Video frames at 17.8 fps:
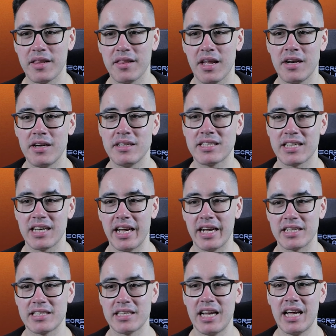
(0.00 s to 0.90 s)
then
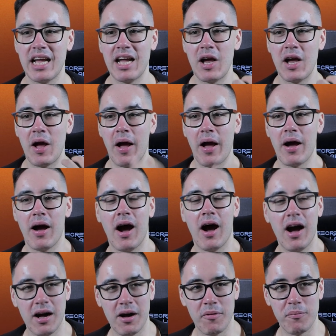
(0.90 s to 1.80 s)
select
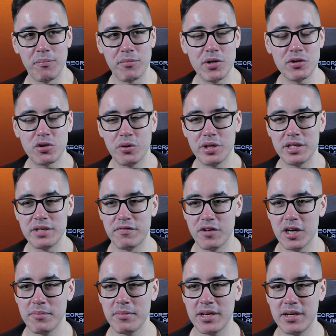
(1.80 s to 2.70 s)
Mutoid
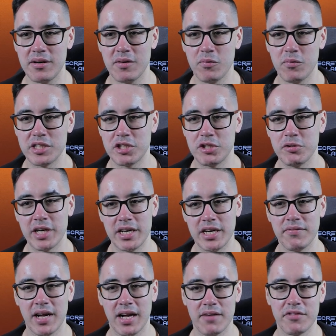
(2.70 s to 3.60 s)
Vermin, which you can
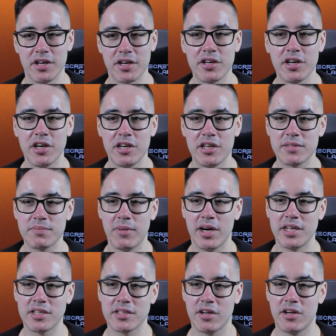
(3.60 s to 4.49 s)
either have the Curse
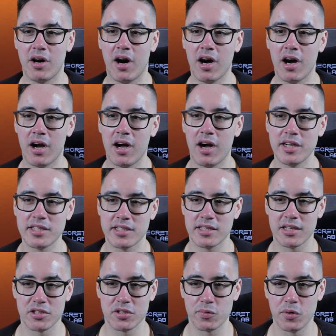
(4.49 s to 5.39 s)
Mite, Ice
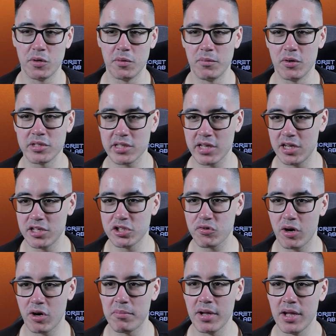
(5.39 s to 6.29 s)
Stinger Swarm, or Sludge
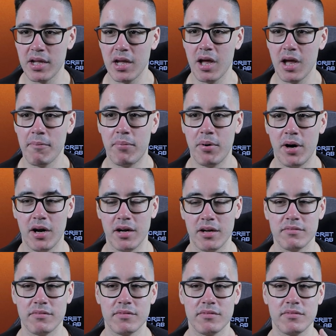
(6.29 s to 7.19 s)
Grub, but
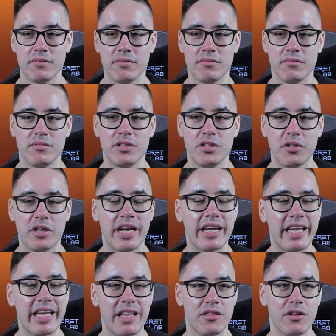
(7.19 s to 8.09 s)
you can
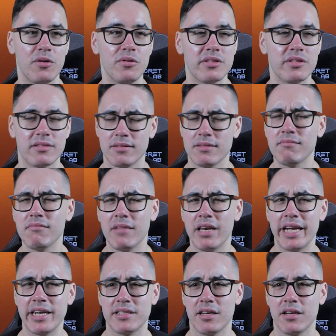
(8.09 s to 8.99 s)
get those
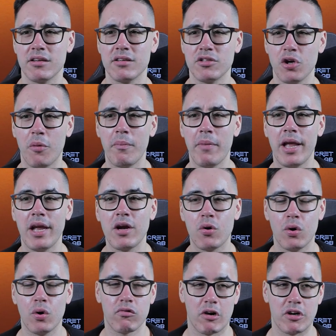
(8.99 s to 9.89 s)
later. Your main
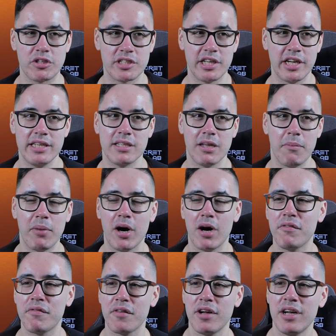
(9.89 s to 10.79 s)
core roster is
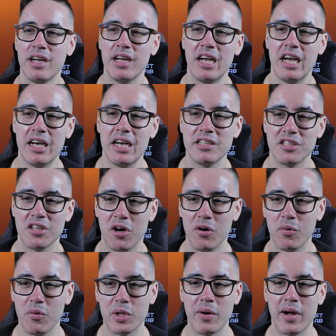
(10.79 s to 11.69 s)
above,
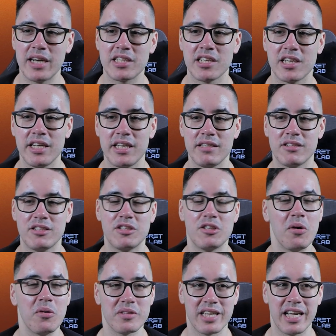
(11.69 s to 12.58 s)
so you actually
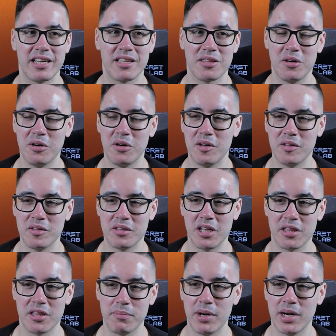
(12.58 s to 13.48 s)
don't take the
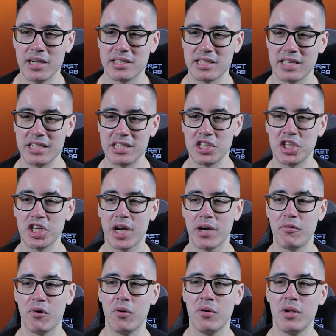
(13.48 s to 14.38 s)
other bugs in
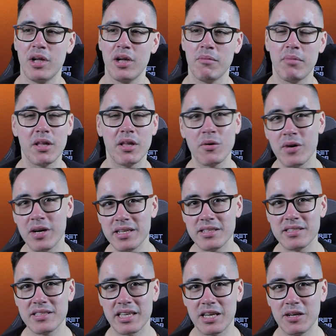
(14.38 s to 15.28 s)
general, but
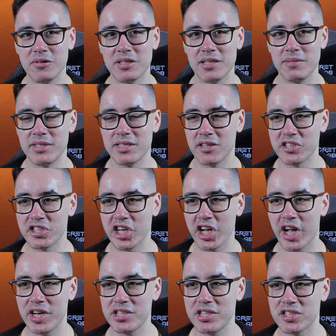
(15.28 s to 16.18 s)
otherwise the kill team is
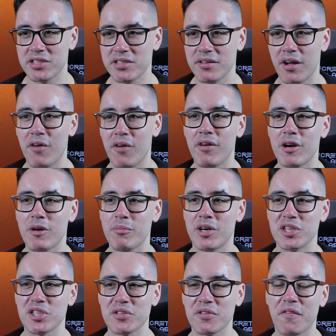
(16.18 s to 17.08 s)
unchanged, a very
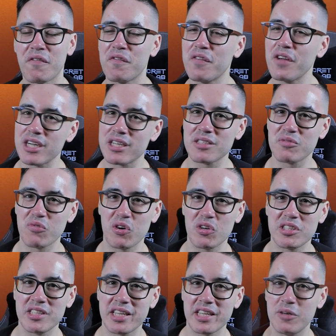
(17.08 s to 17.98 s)
much fixed
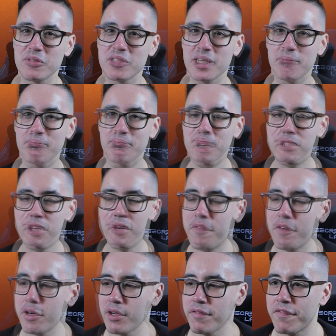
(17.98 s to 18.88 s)
roster kill team. So
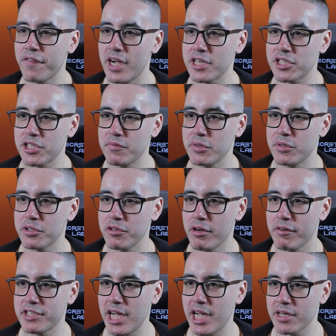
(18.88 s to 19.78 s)
for your faction rules, you
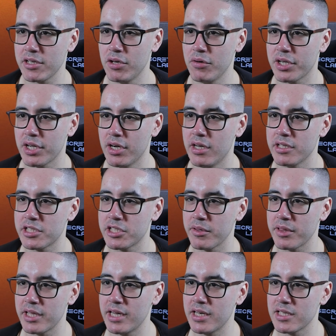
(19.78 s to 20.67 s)
have Techno Curse, so
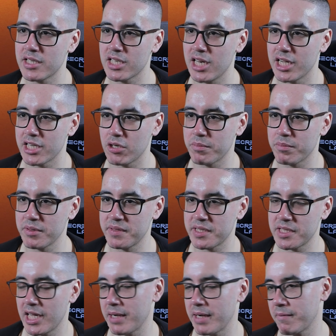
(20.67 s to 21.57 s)
at the end of select operative
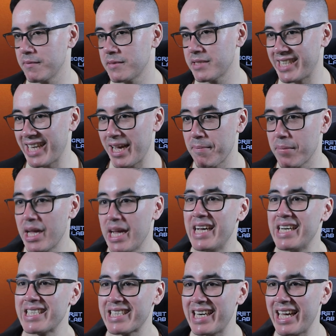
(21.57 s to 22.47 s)
step,
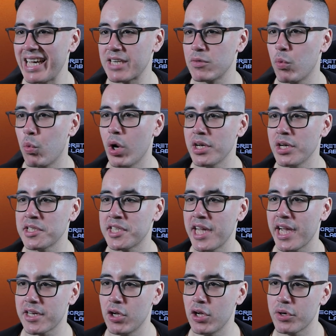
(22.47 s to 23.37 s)
select 1
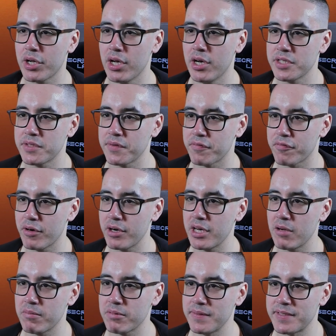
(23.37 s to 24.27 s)
Techno Curse for friendly
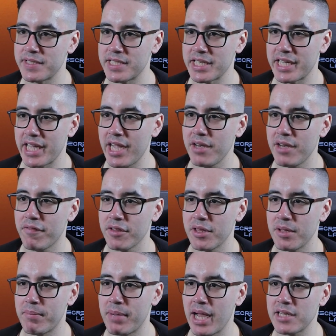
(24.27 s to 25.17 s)
operatives to gain for
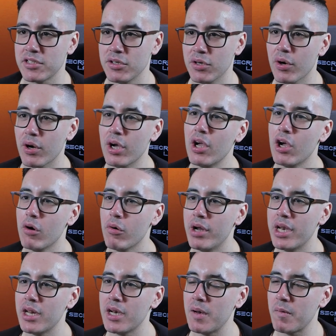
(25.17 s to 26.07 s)
the battle.
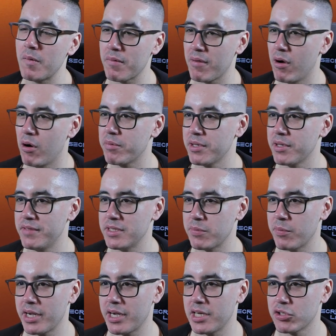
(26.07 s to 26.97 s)
When an enemy operative is
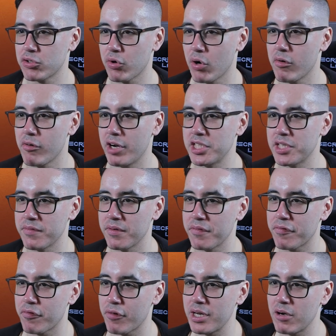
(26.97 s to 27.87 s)
within control range of a
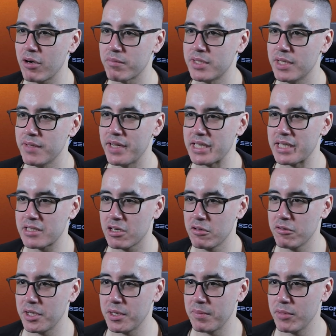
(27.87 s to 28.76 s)
friendly operative,
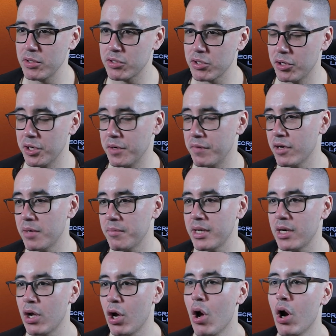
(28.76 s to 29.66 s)
excluding Mutoid
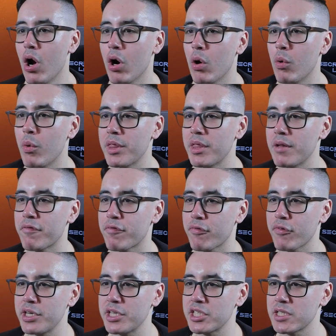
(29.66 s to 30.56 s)
Vermin, or within
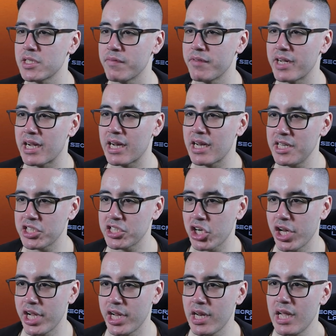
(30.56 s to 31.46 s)
3 inches of a
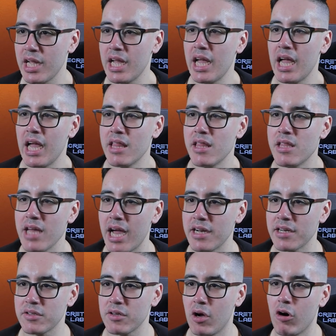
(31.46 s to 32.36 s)
Glitchling,
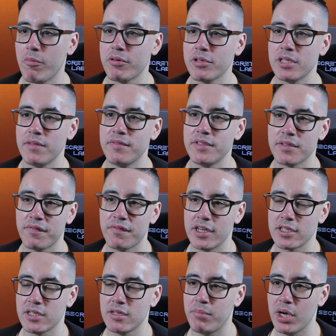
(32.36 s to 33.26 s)
that operative is
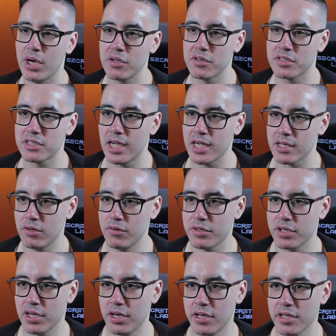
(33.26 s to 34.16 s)
affected by your Techno
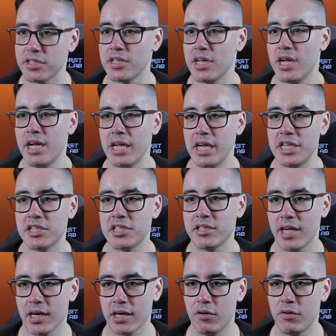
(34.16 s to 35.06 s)
Curse. Each
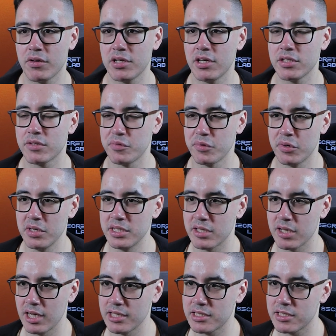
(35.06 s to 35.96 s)
Techno Curse rule is
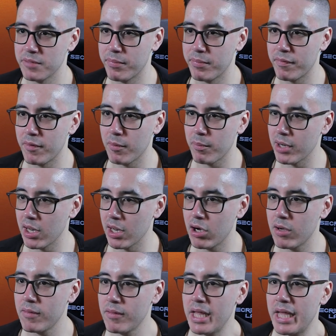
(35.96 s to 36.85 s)
listed
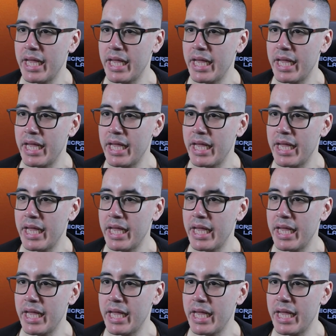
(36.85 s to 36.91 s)
below.